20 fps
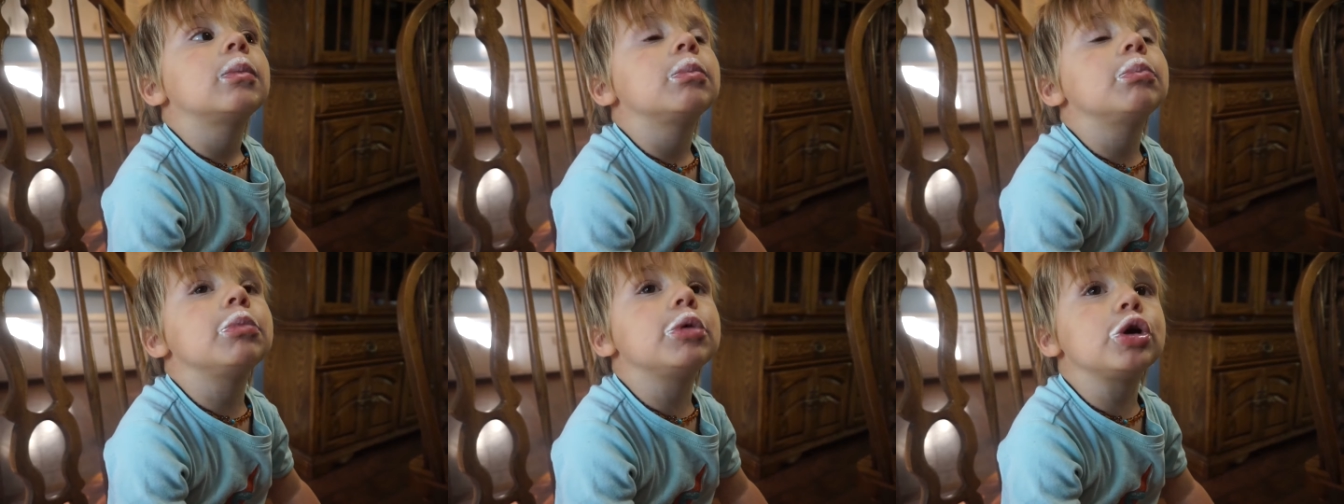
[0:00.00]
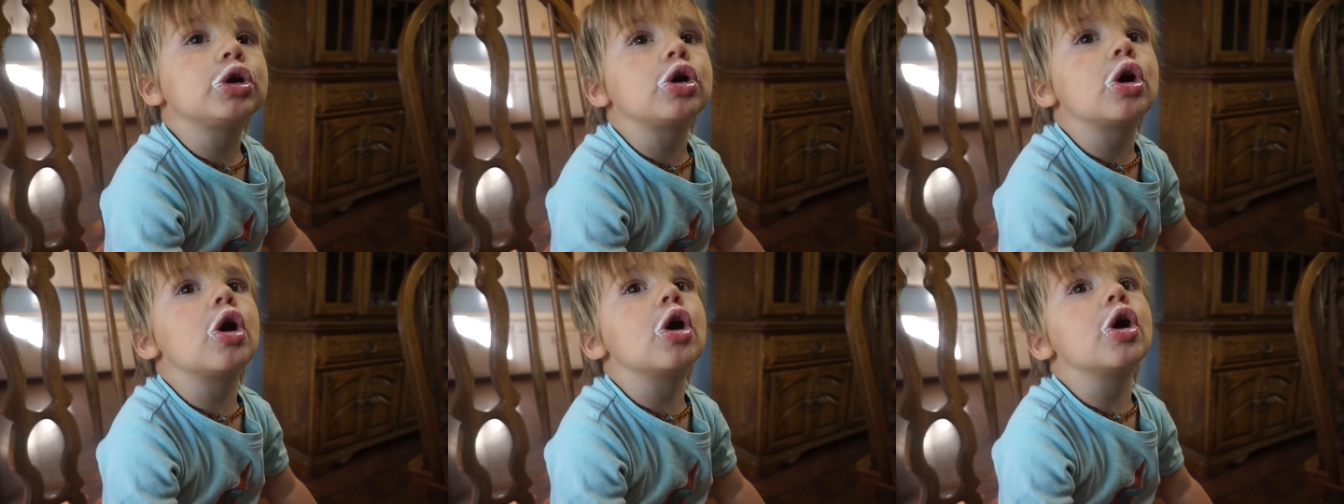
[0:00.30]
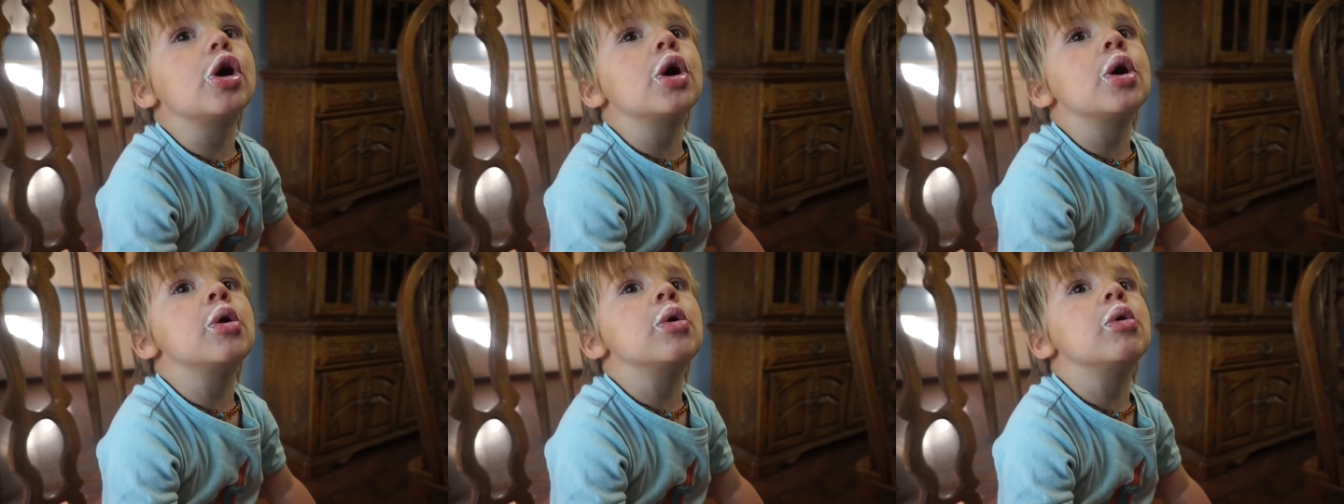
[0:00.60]
We
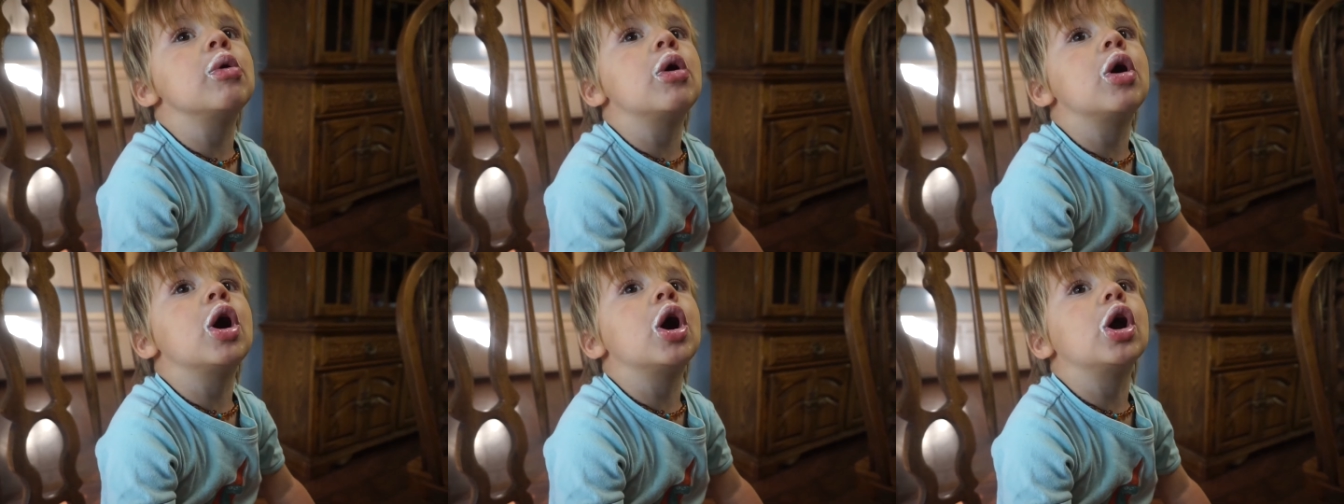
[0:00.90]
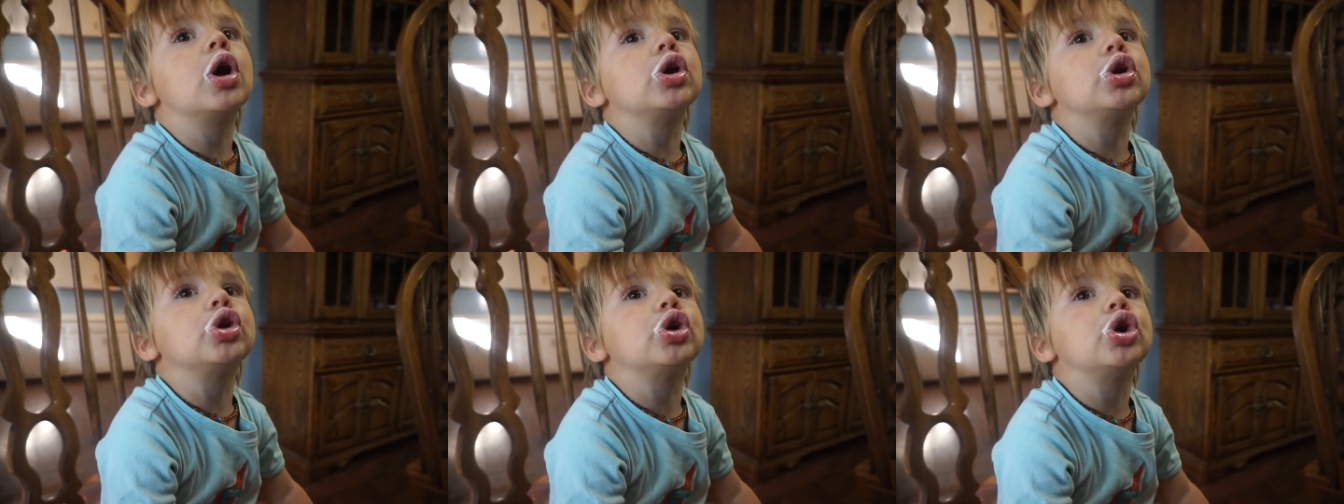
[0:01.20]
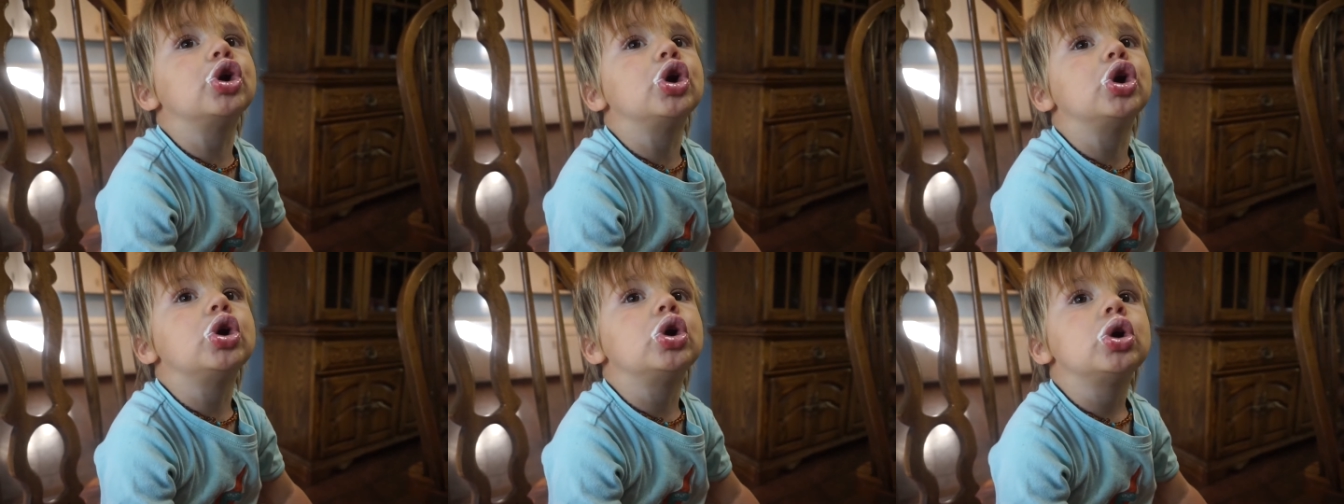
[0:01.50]
got in
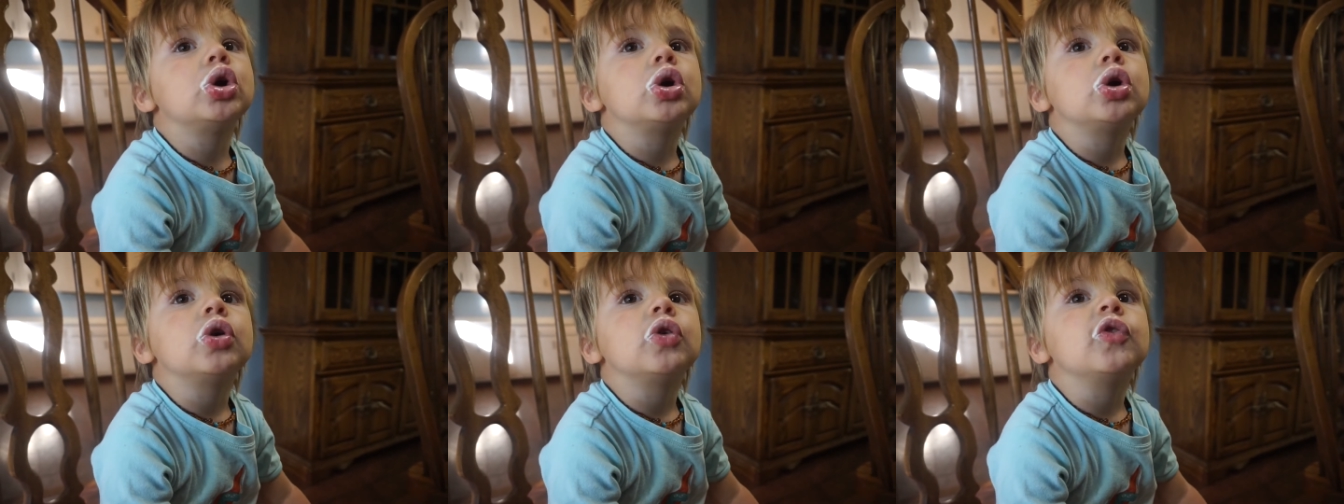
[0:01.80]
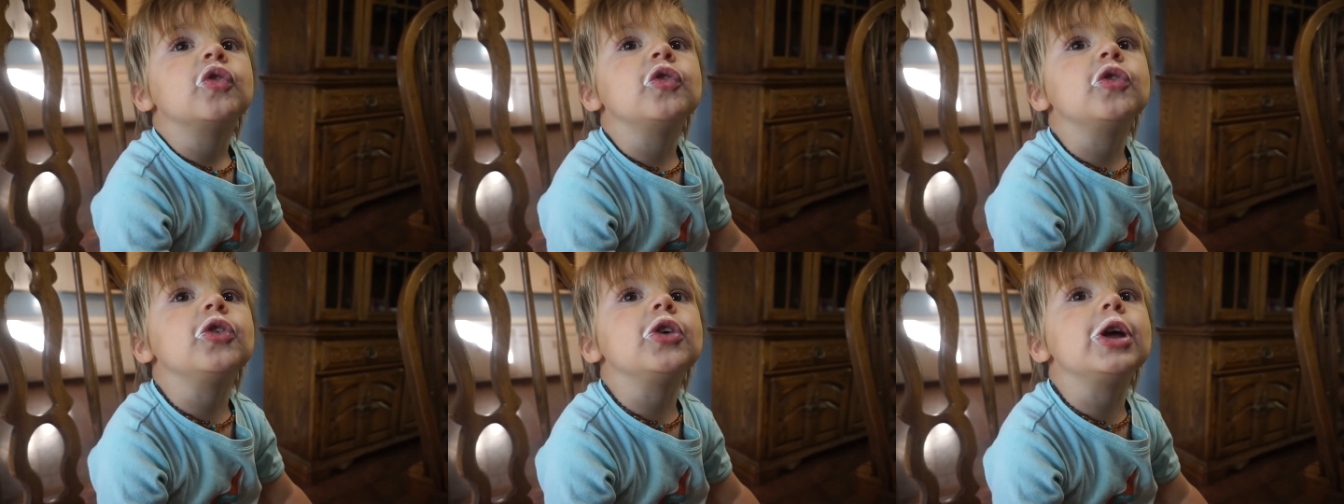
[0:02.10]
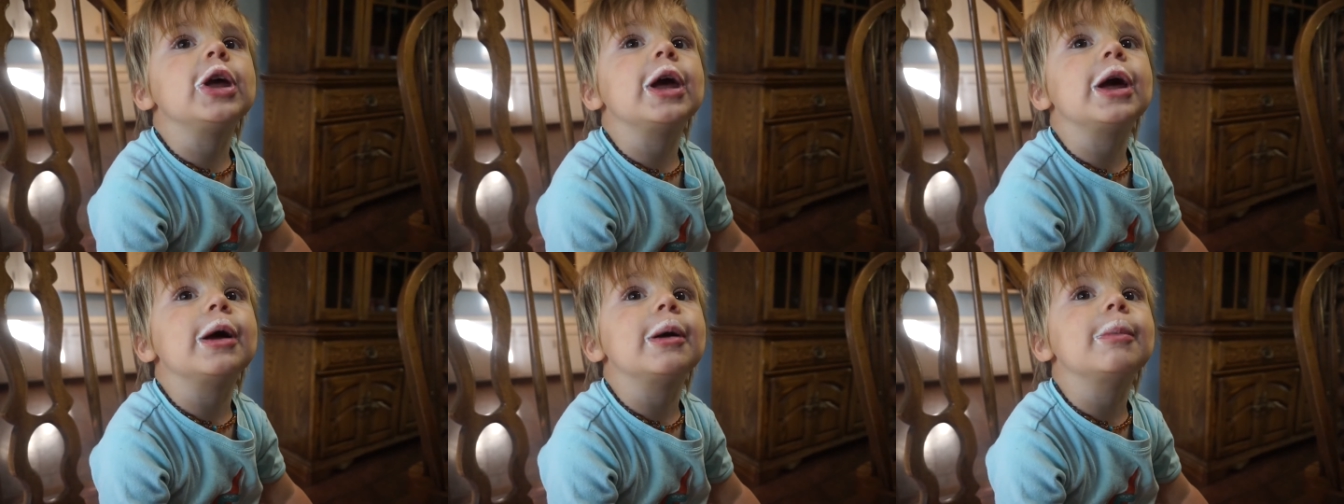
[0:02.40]
water.
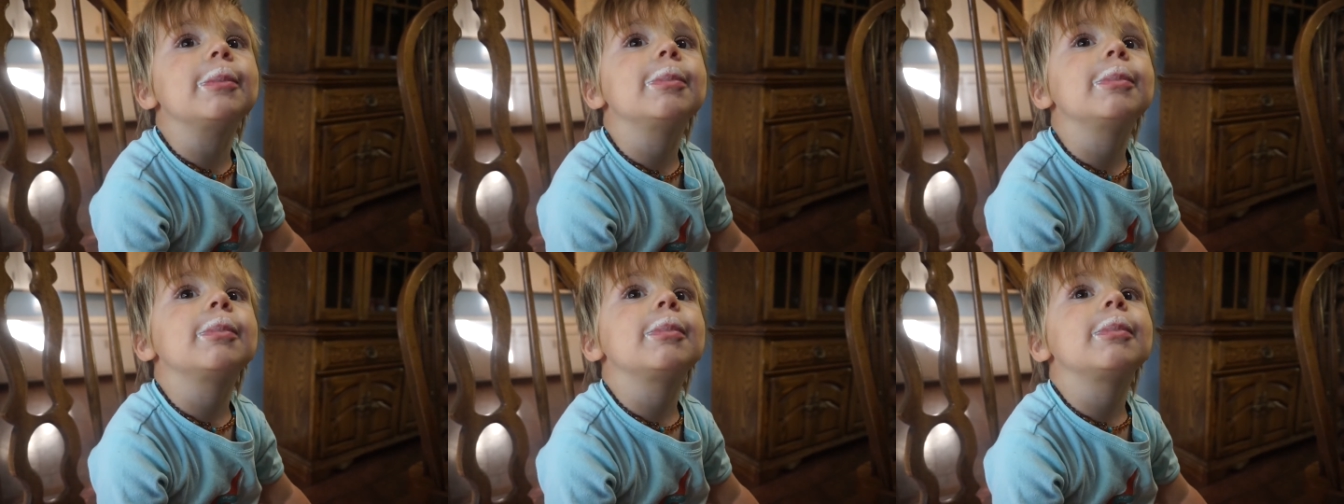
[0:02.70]
Swim.